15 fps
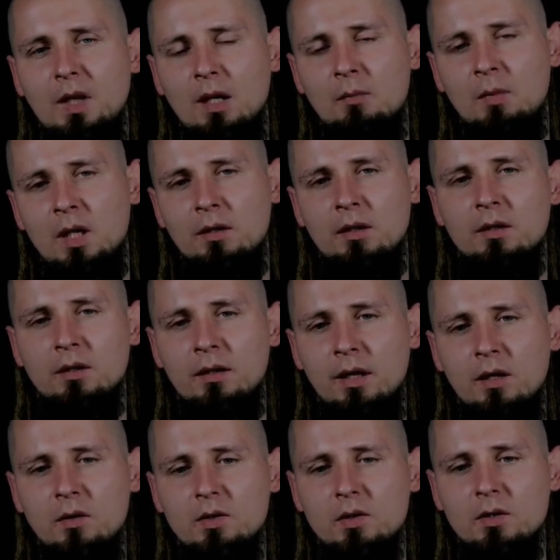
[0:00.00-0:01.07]
abandoned
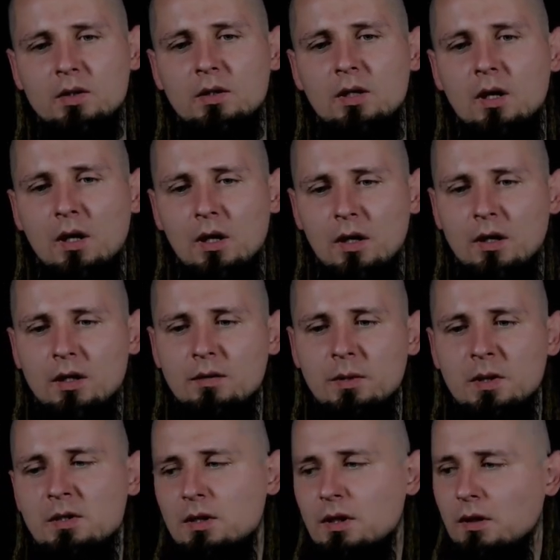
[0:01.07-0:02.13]
houses. It's
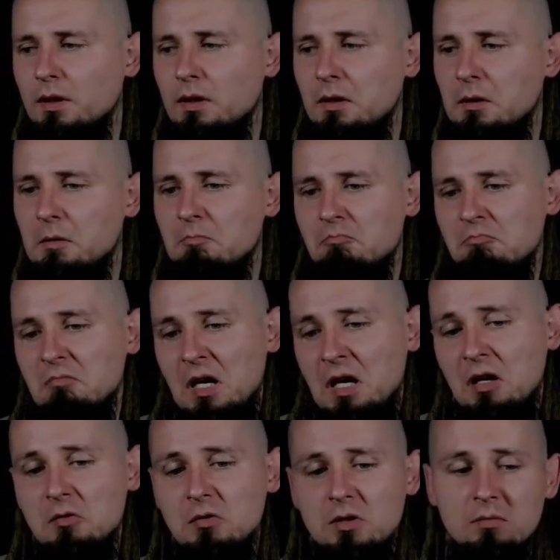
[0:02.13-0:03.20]
basically
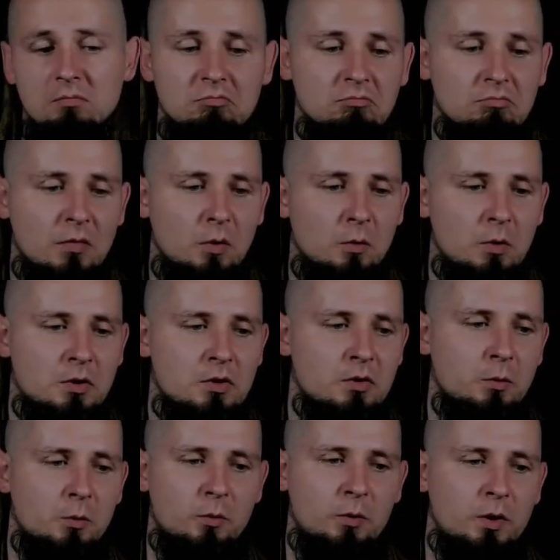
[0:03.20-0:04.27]
house which
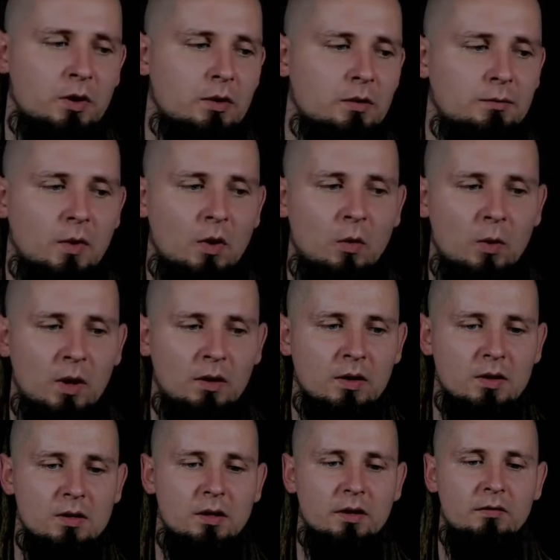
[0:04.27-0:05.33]
where no one
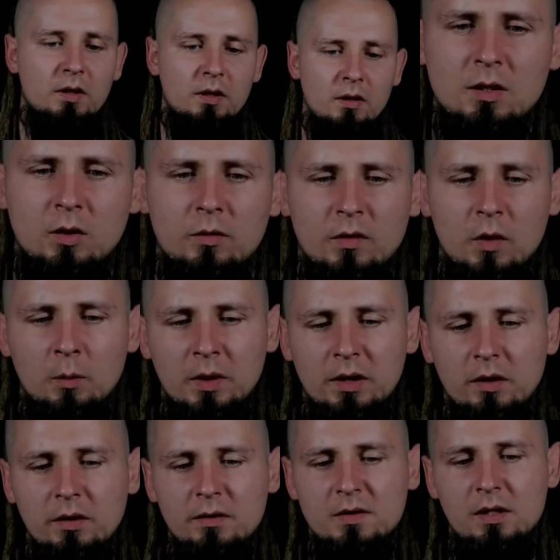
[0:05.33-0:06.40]
is living. So if
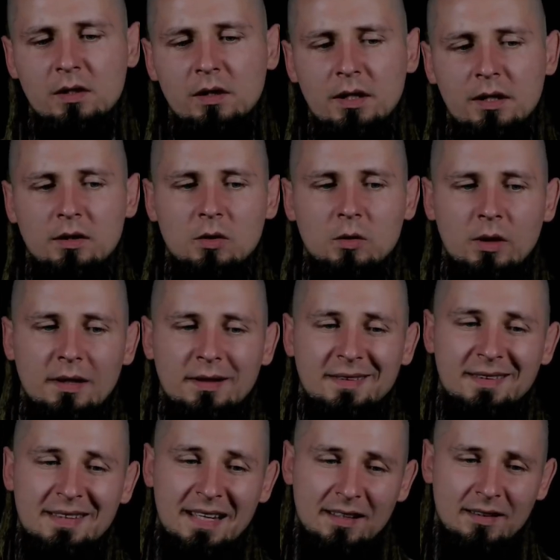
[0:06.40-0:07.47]
nobody lives there and you
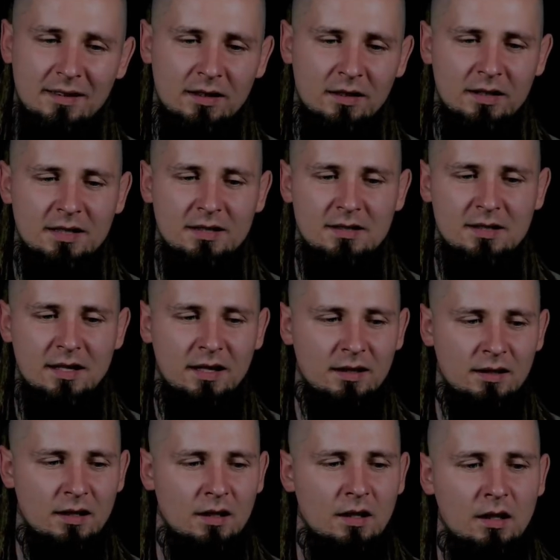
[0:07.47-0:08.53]
can get there
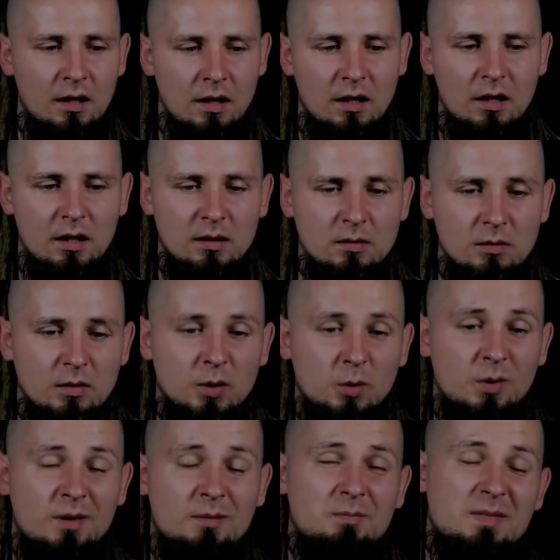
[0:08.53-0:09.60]
inside, uh, you
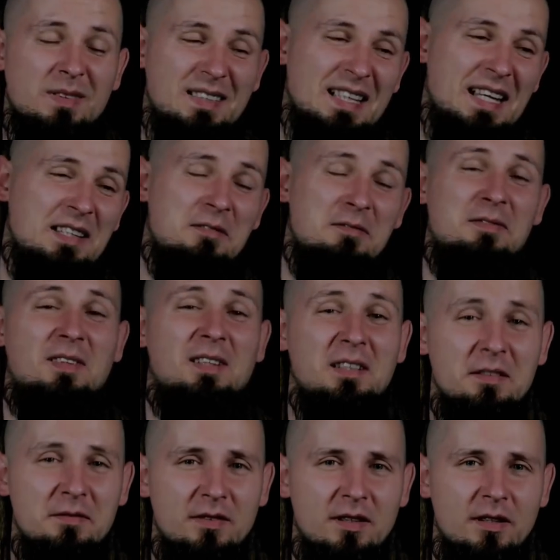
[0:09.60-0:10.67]
can kind of
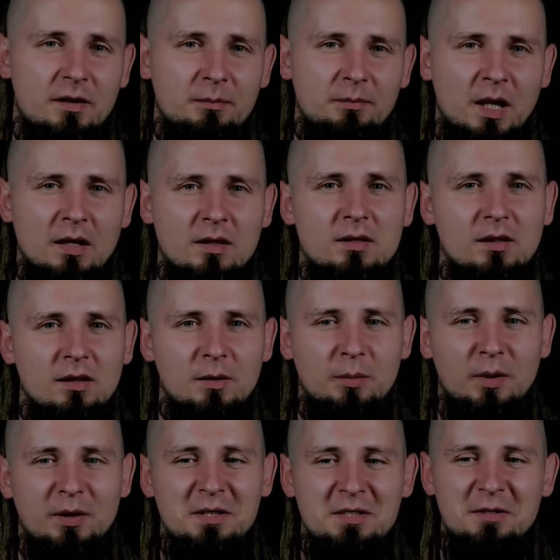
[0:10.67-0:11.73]
live there until the
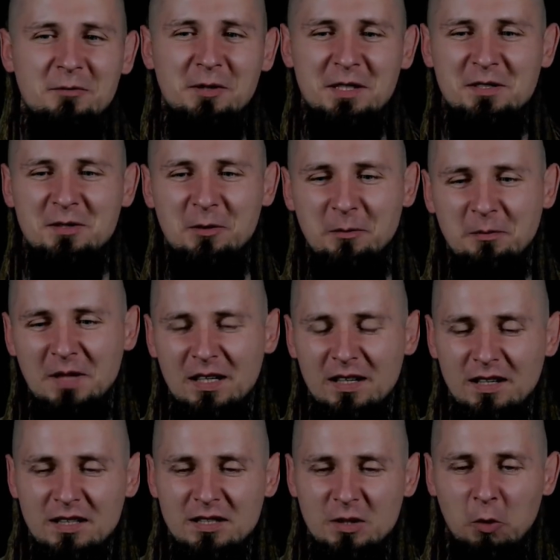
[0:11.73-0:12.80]
police evicts you.
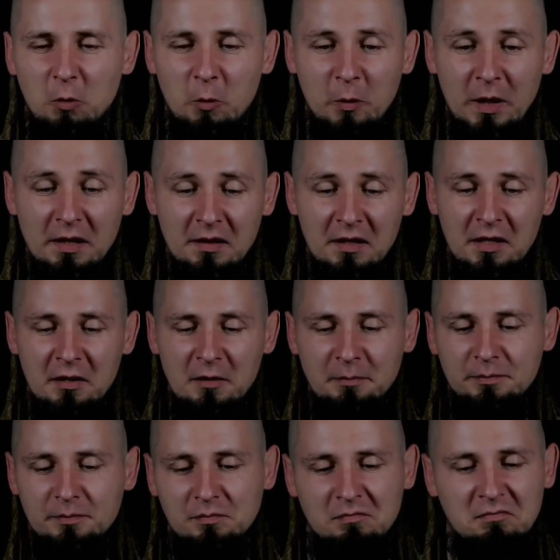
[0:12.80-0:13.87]
So we went
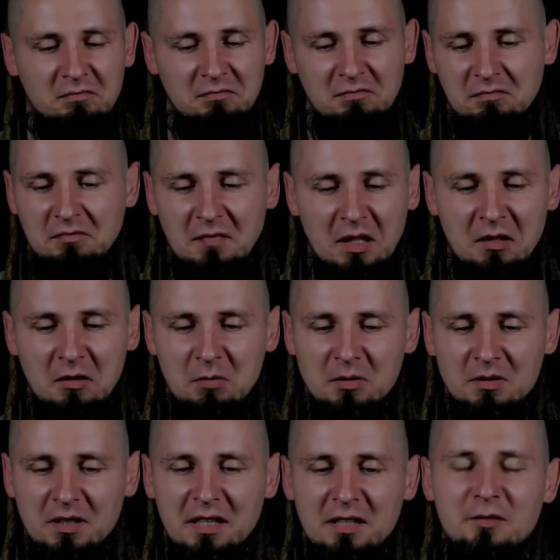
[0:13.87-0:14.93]
there, and it
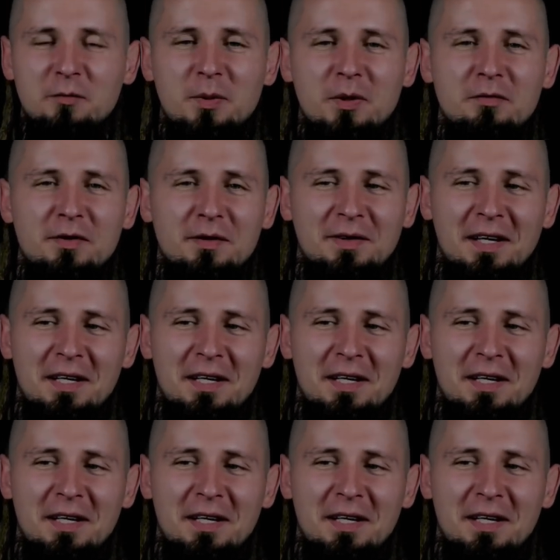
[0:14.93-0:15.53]
was kind of perfect